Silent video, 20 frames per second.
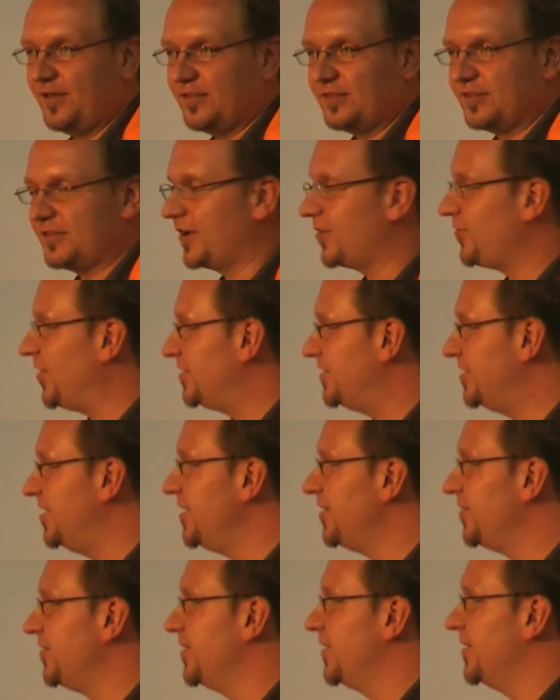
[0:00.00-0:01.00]
The
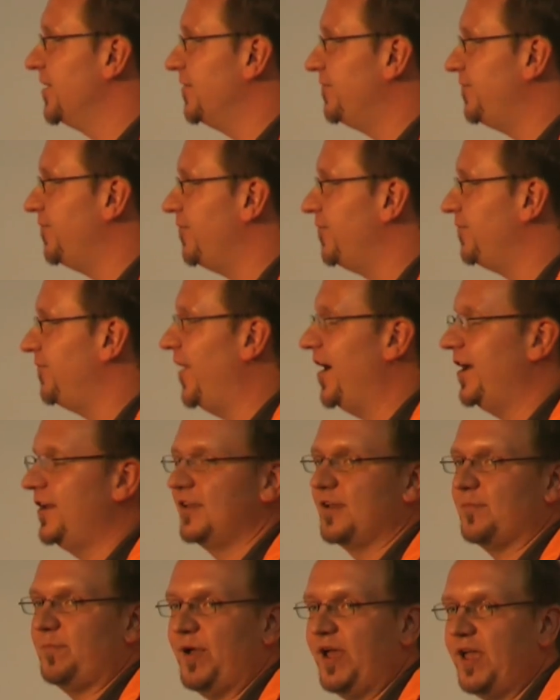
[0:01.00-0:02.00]
criteria for
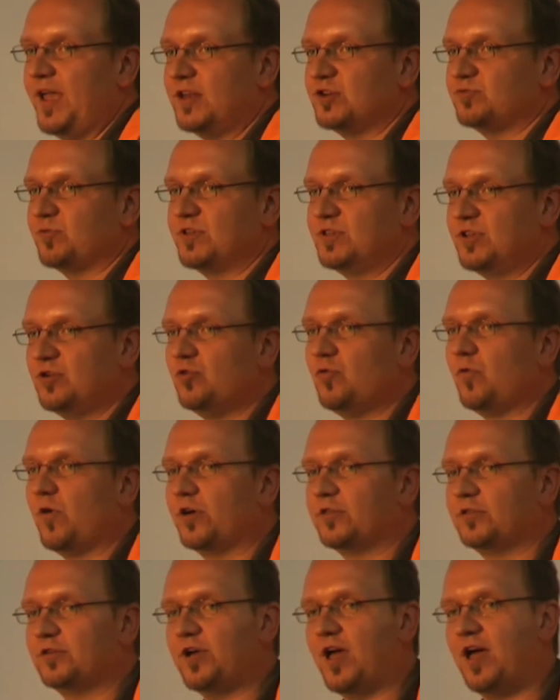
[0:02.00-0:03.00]
finding a page where you
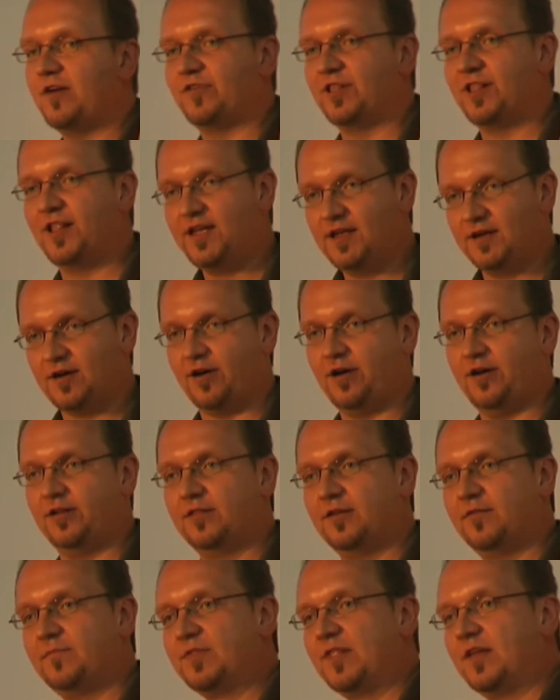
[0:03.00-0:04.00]
want to have a link
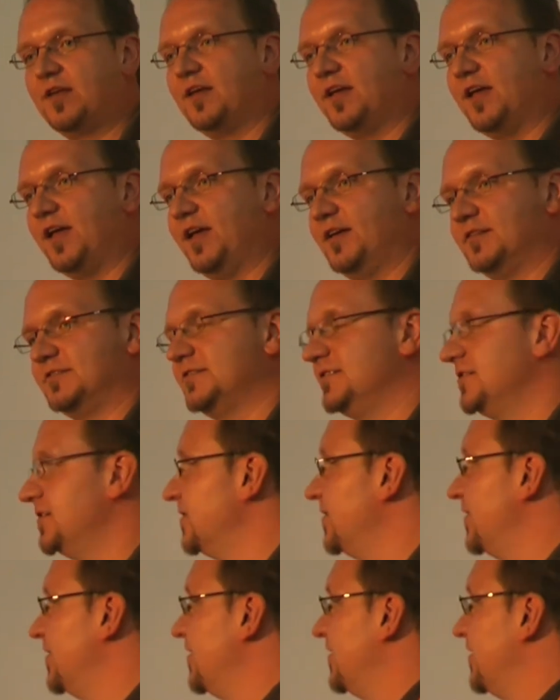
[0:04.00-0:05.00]
on is
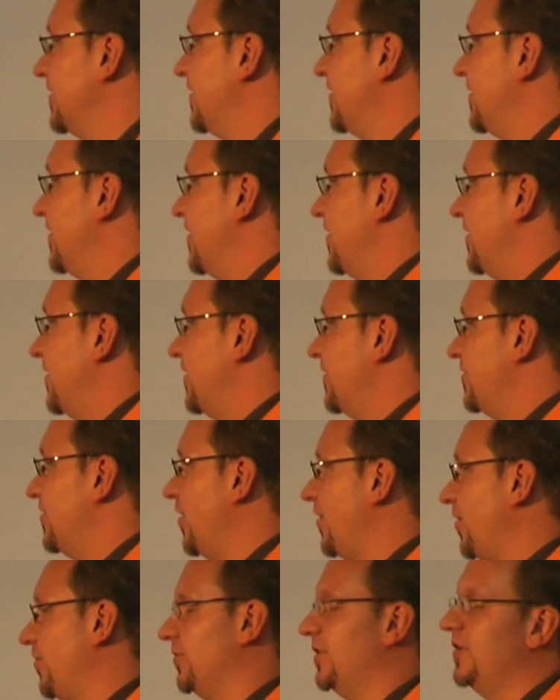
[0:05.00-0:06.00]

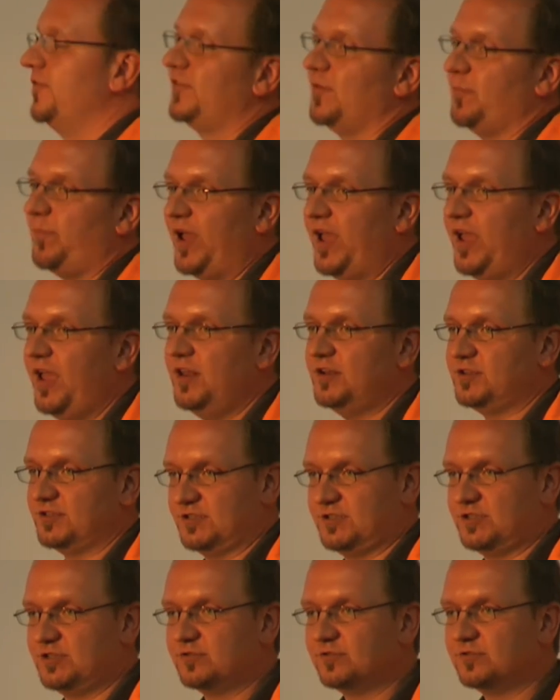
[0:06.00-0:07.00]
not only if the page is
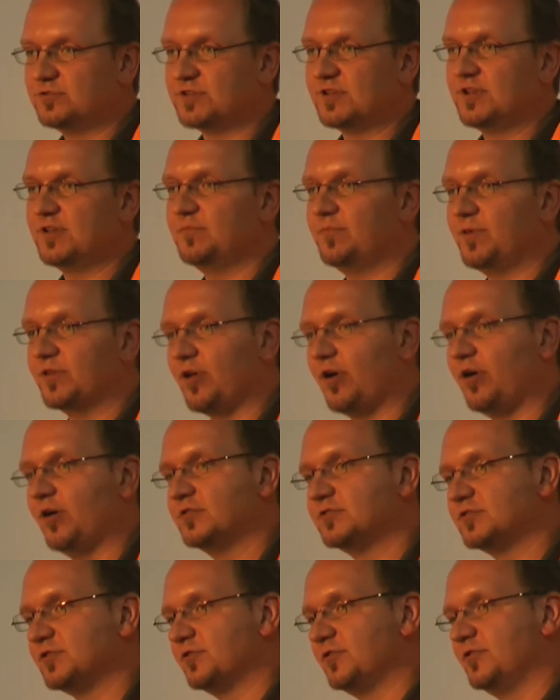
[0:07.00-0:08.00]
juicy, but
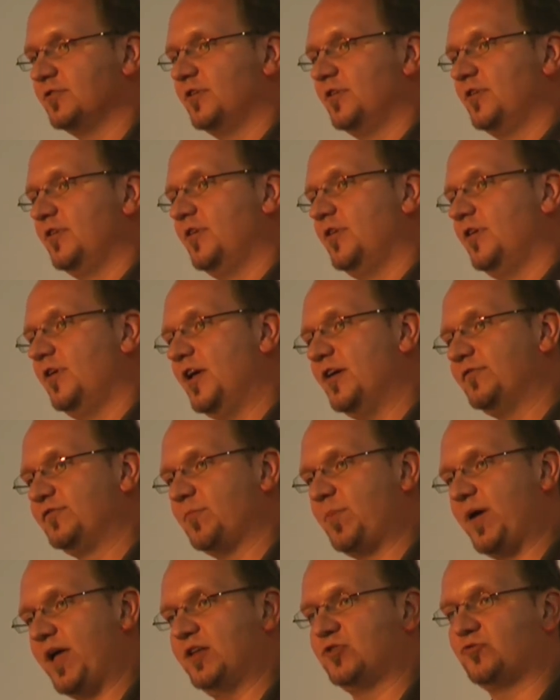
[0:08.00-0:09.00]
also if the
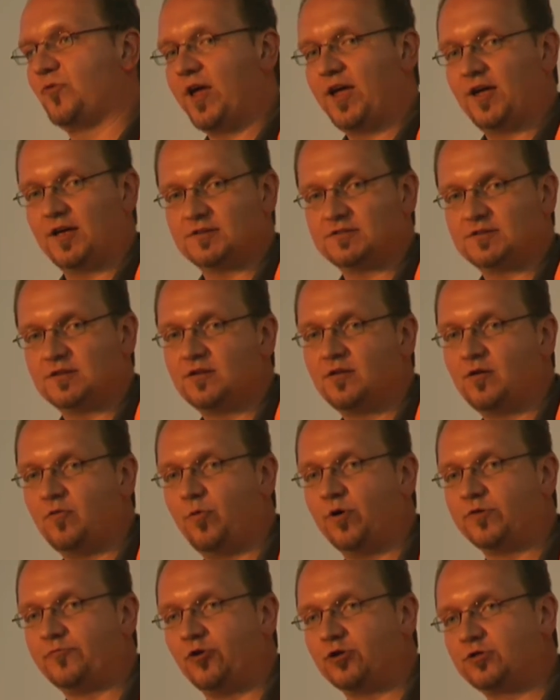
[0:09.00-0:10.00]
page ranks
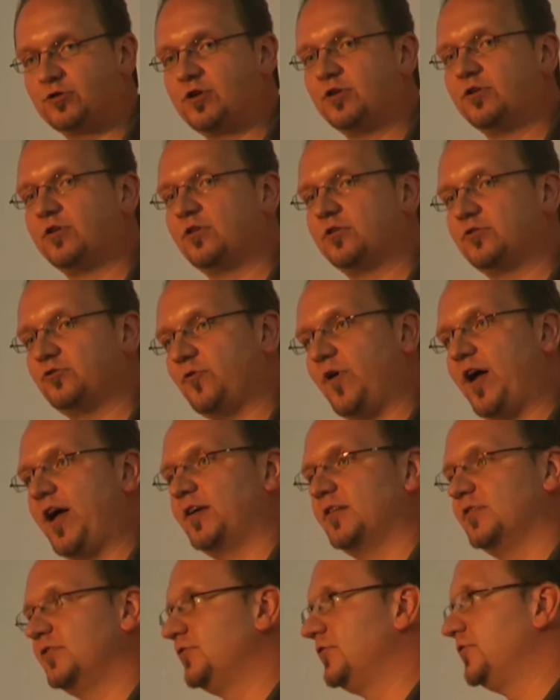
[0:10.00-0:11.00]
for what you're
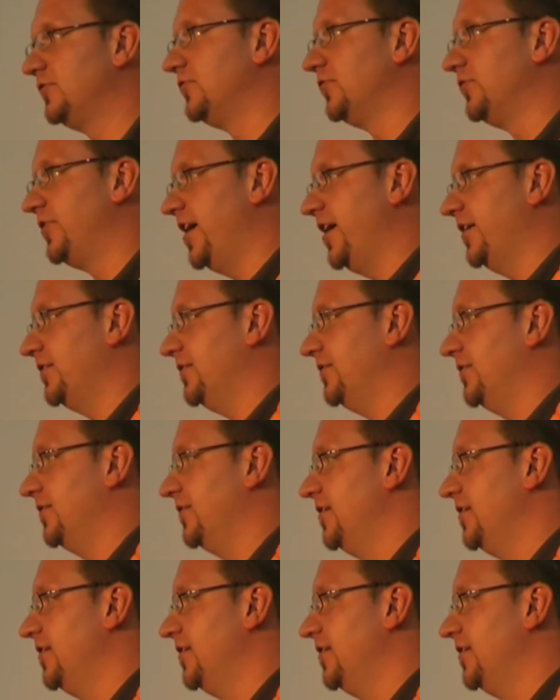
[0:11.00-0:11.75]
trying to get.